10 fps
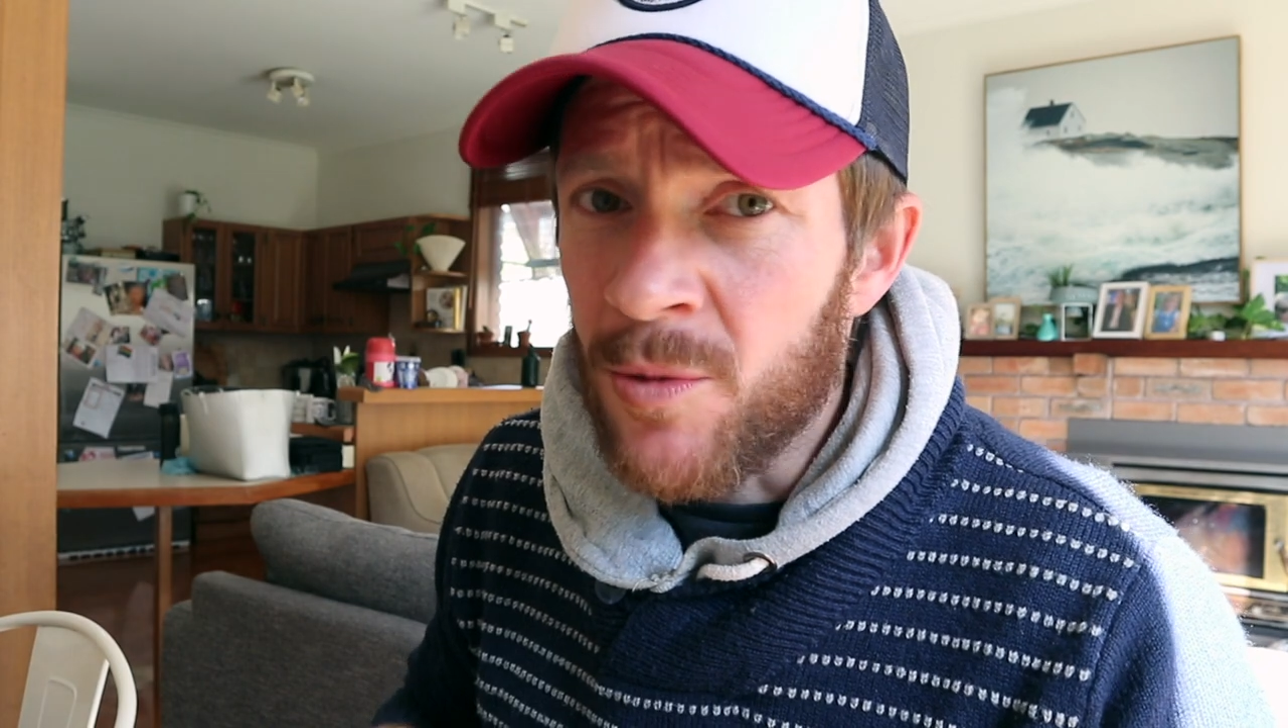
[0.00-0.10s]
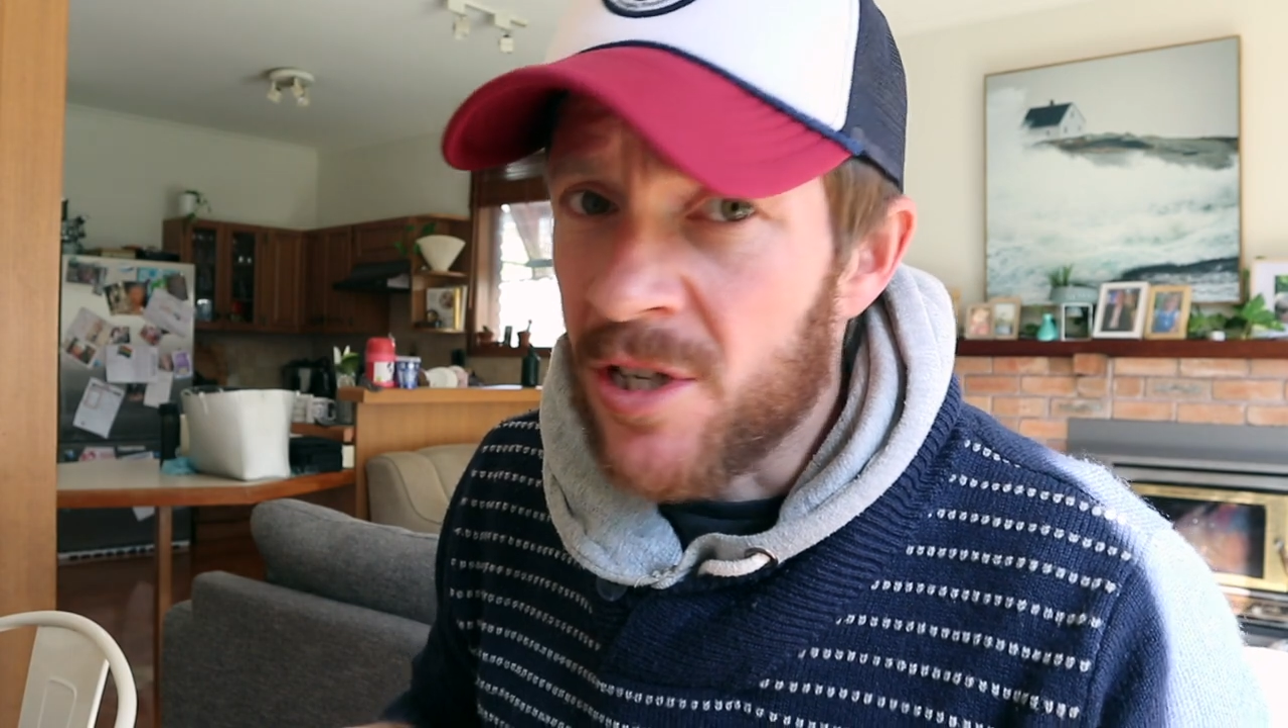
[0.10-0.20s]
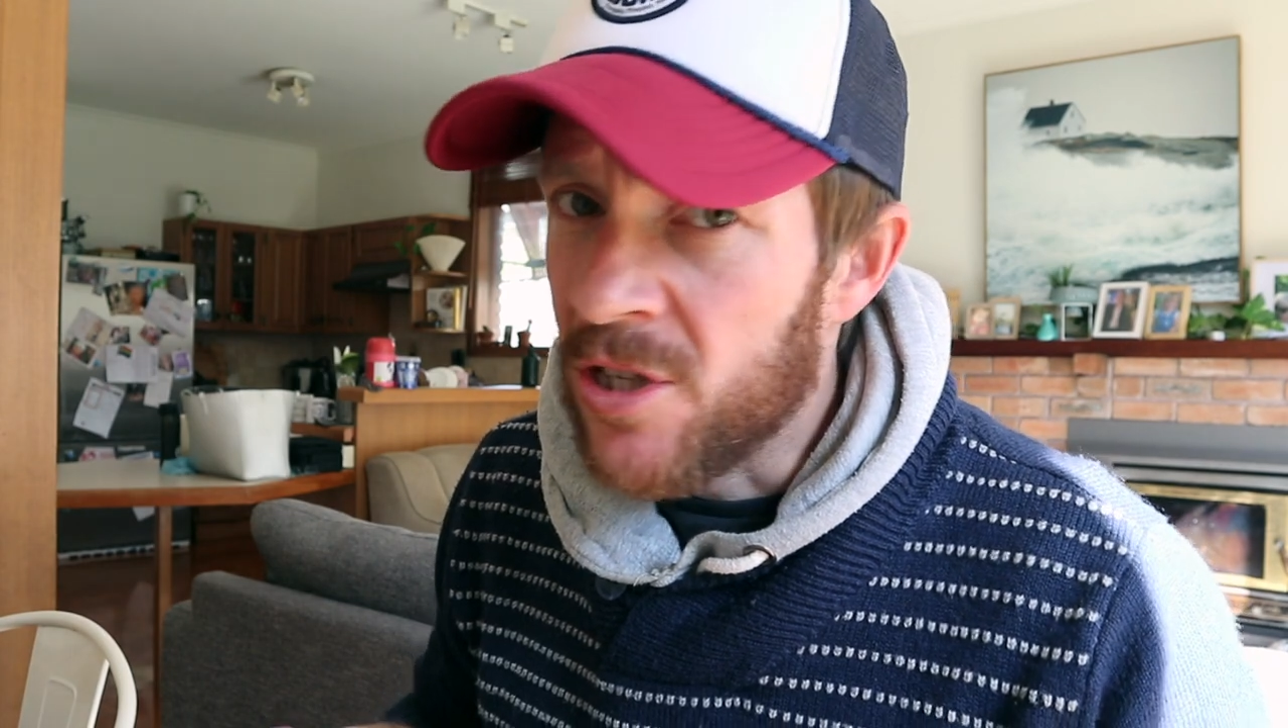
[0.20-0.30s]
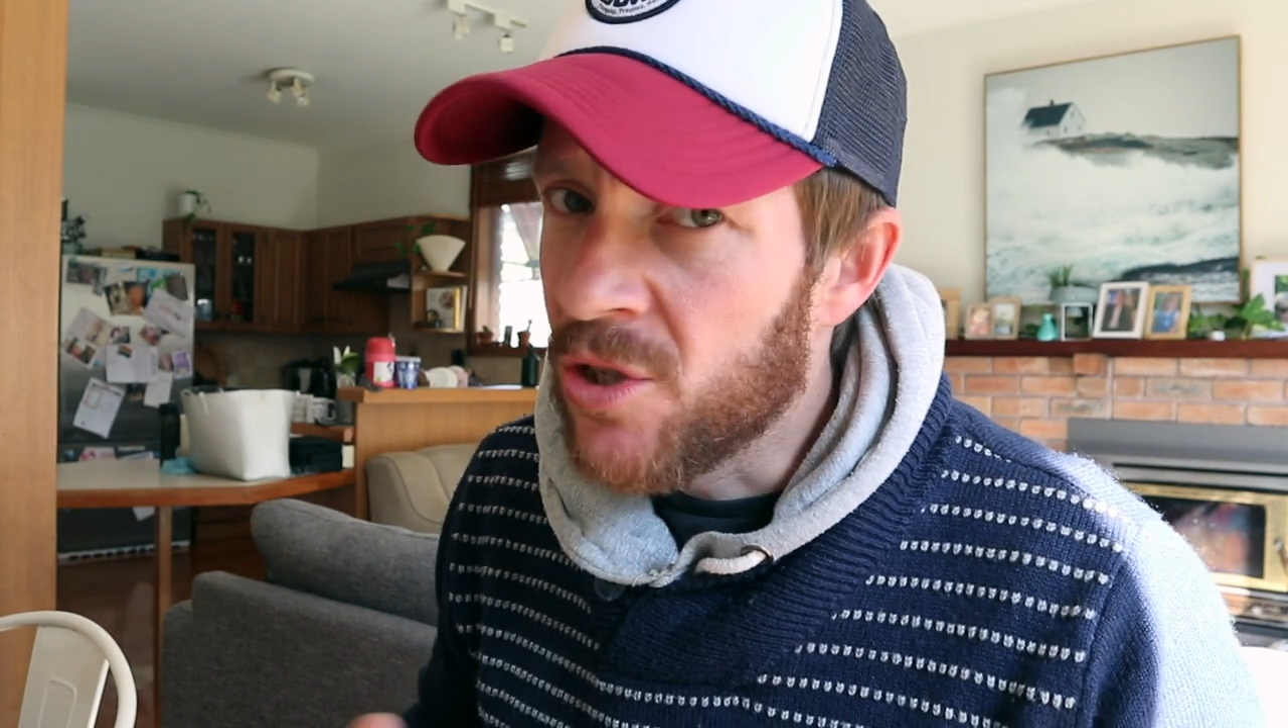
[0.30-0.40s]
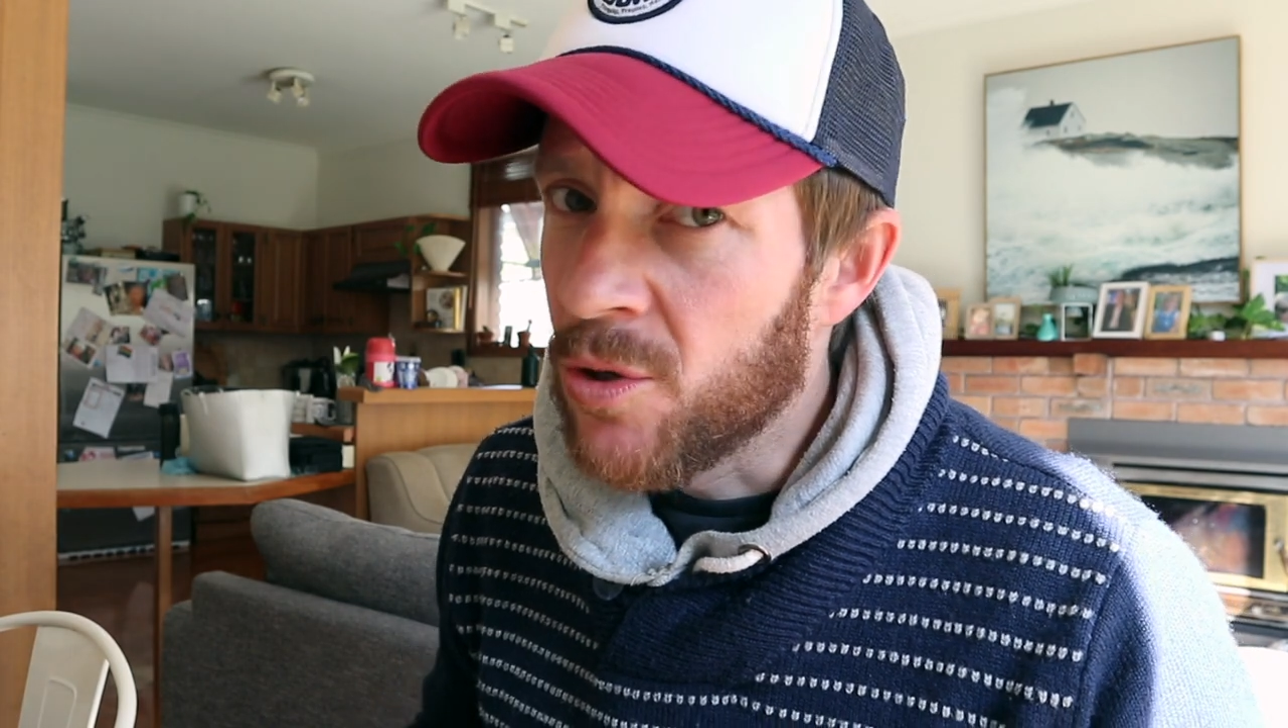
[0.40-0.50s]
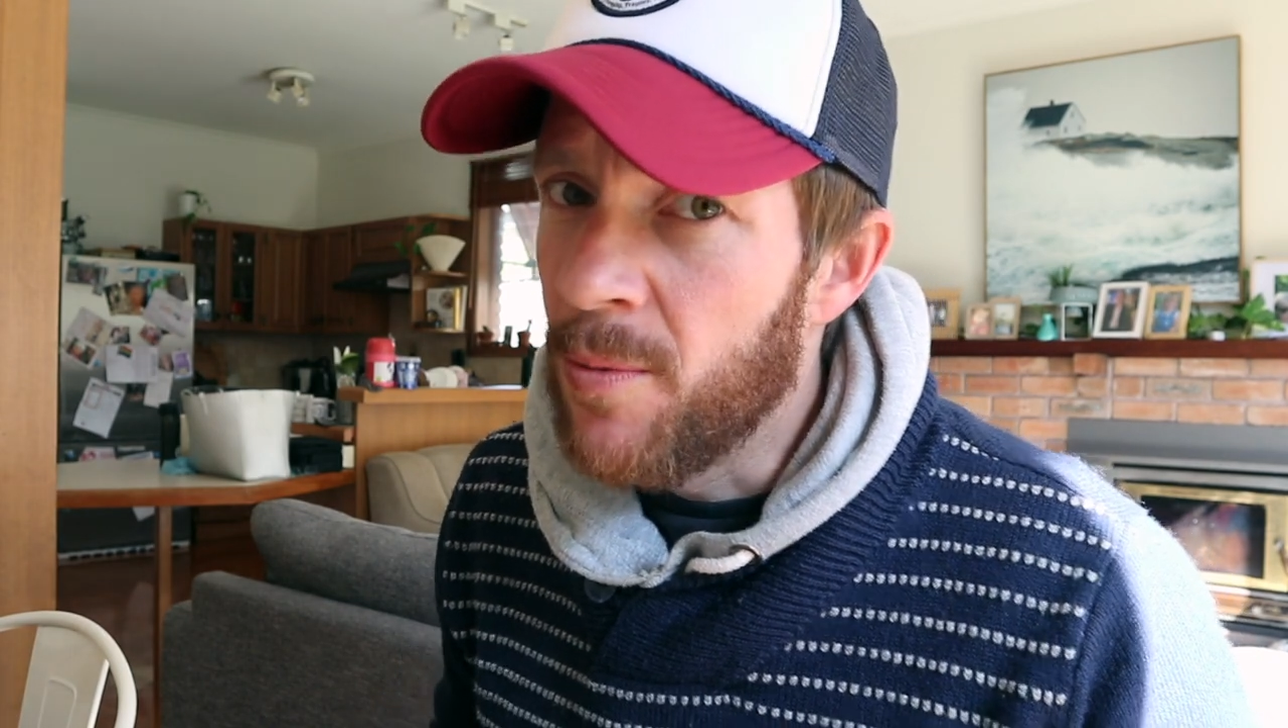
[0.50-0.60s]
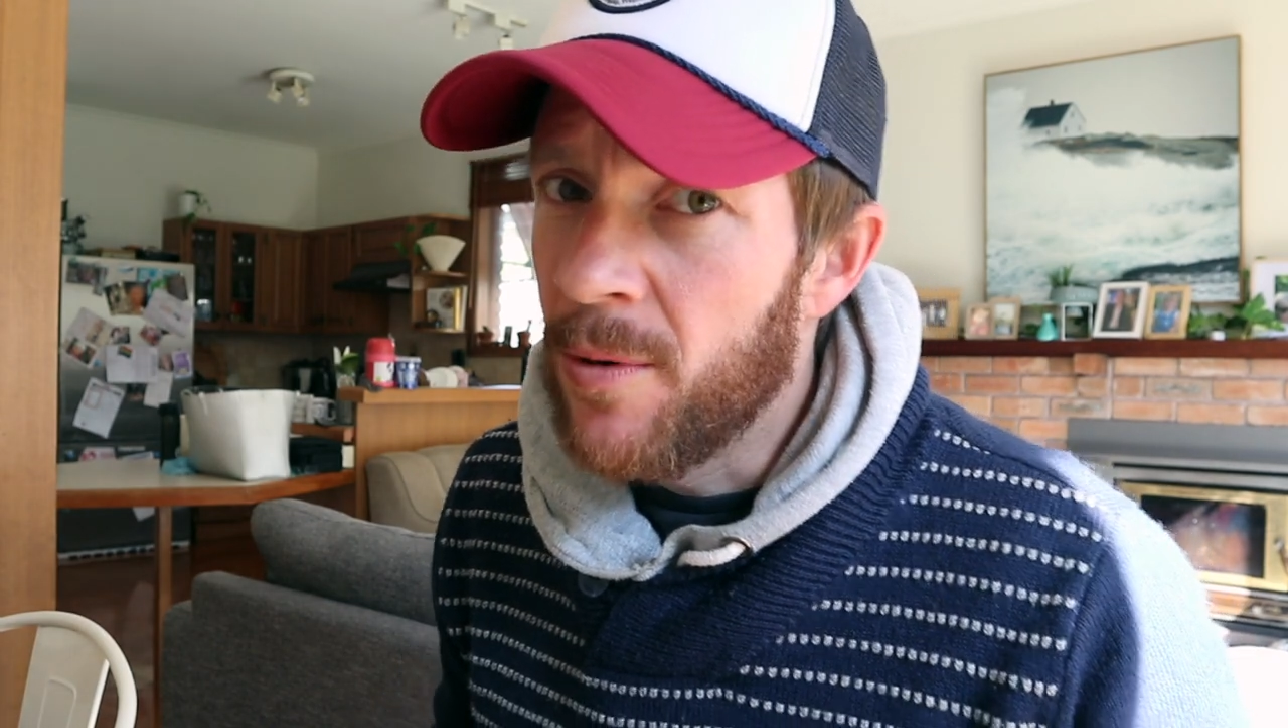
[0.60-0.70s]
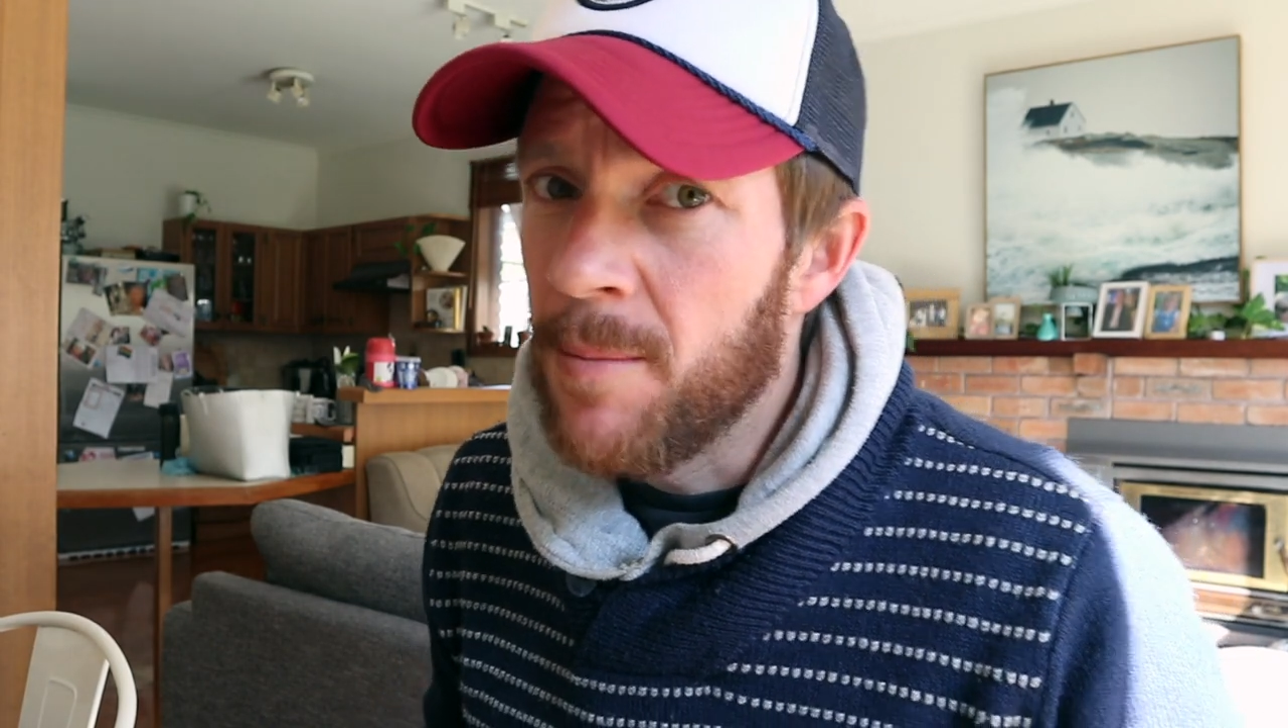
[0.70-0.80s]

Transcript: which is super